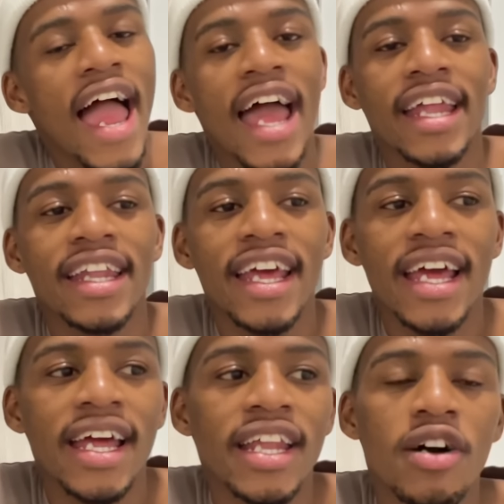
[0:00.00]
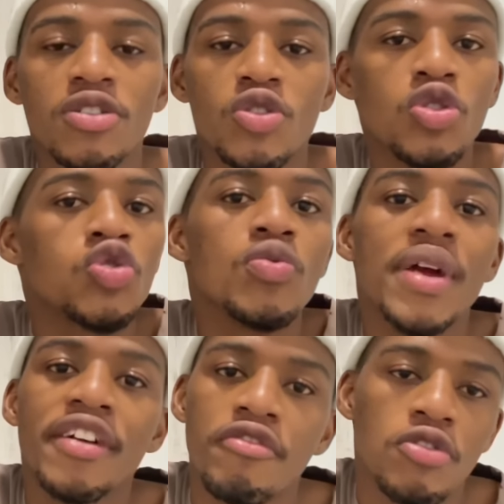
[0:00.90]
and then I was going to
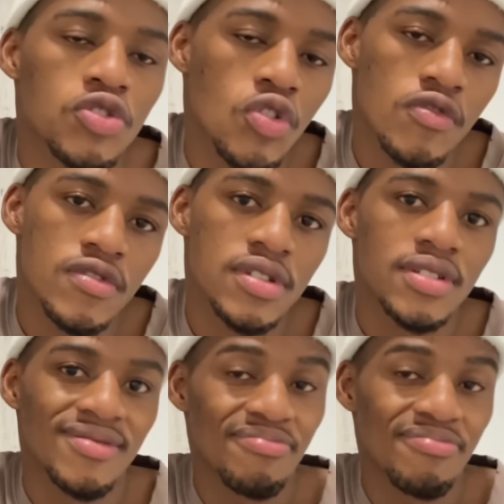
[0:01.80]
make voiceovers.